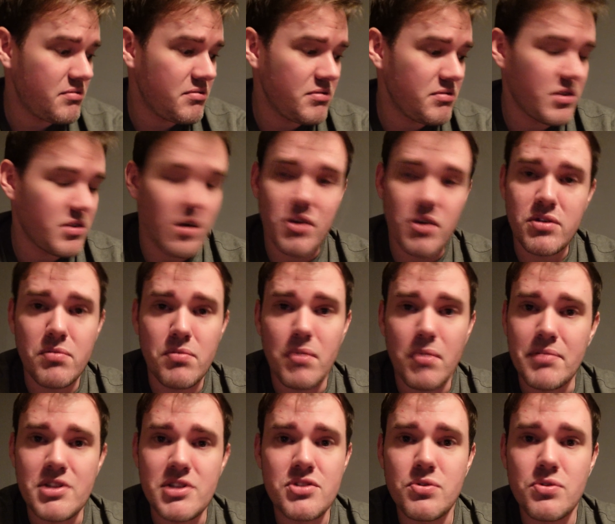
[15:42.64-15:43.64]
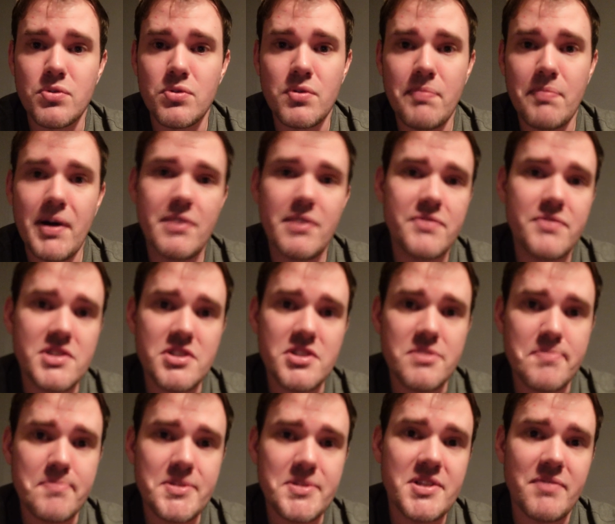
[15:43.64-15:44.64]
you know, you want me to talk about, if there's a
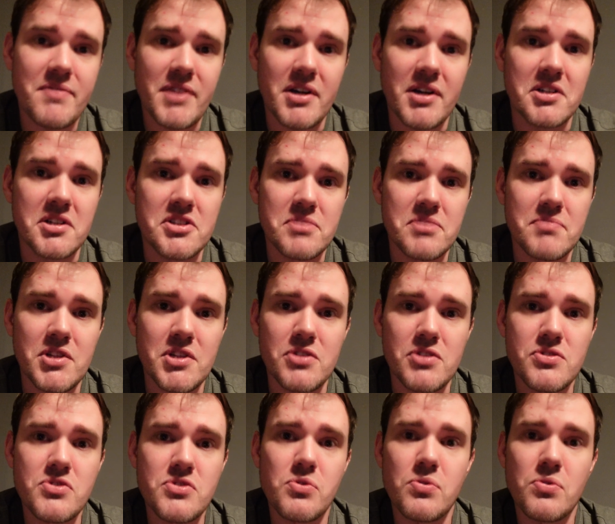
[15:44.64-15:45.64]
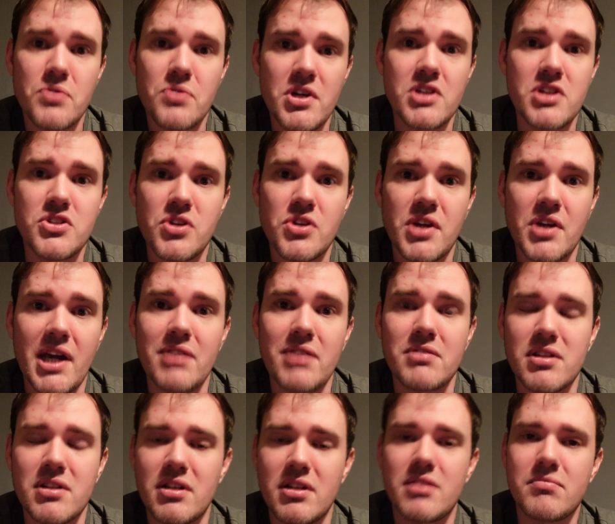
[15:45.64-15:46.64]
specific item that you saw that I took out and
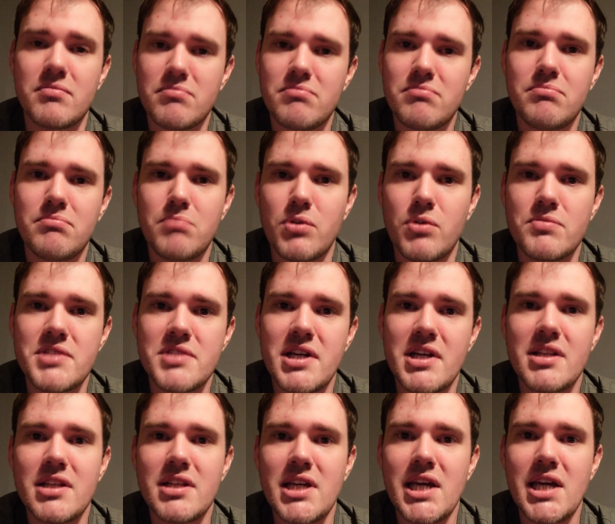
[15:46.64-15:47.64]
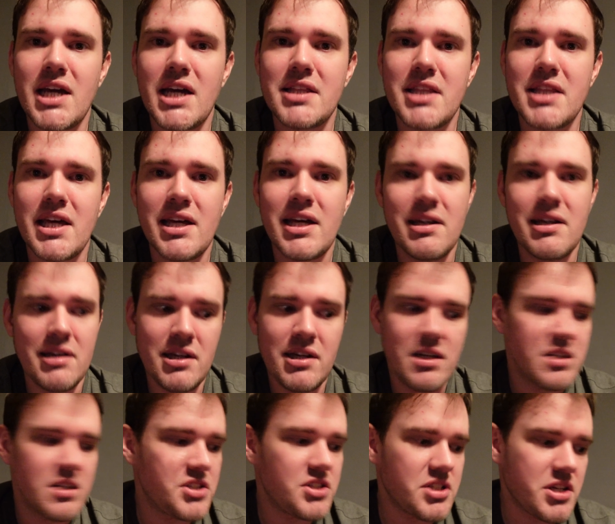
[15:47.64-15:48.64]
you're like, what was that you had there?
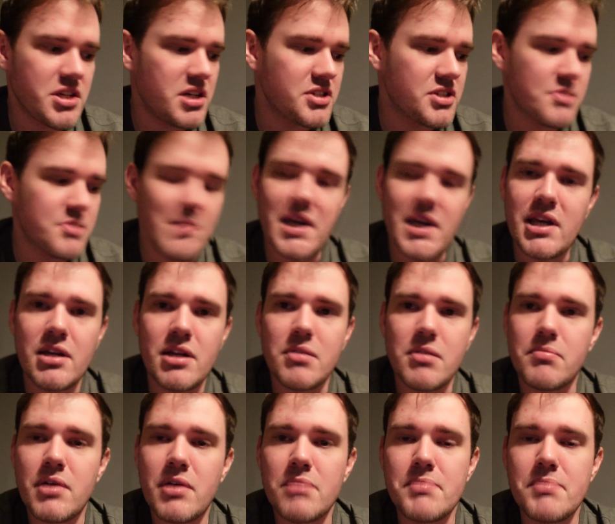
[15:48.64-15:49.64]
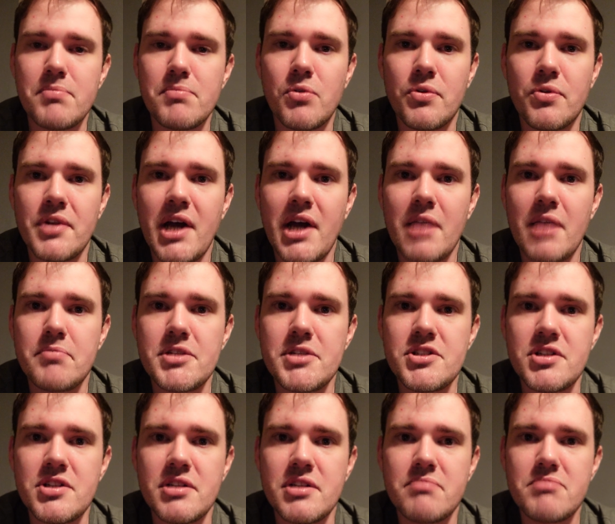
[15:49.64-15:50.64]
Just ask me and I'll be more than happy
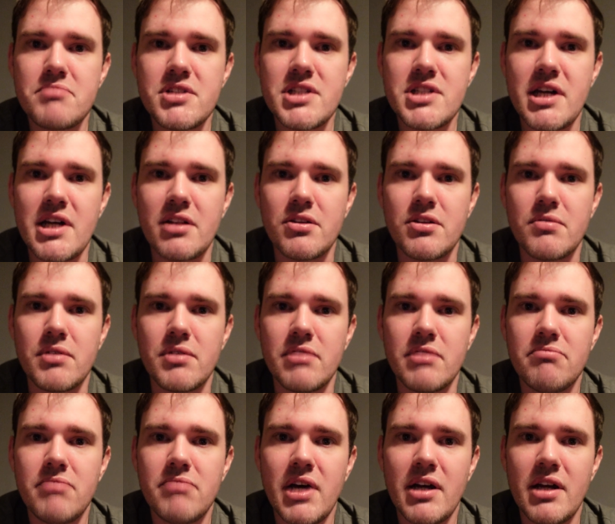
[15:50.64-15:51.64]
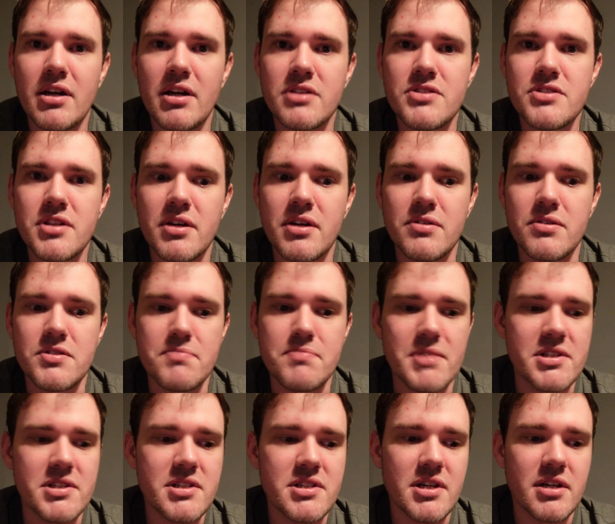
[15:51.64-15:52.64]
to tell you and answer those.
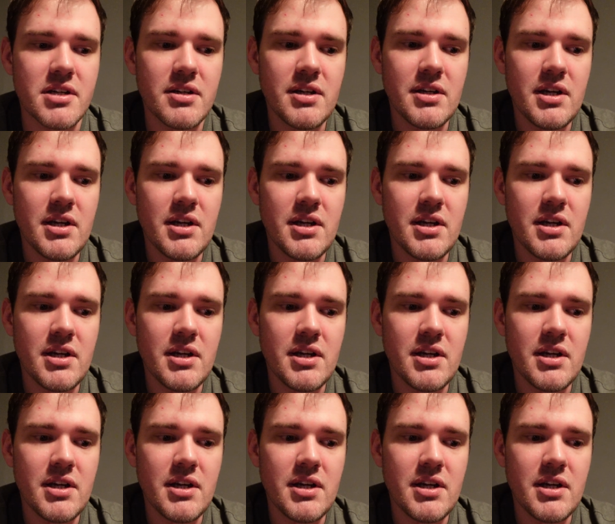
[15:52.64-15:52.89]
But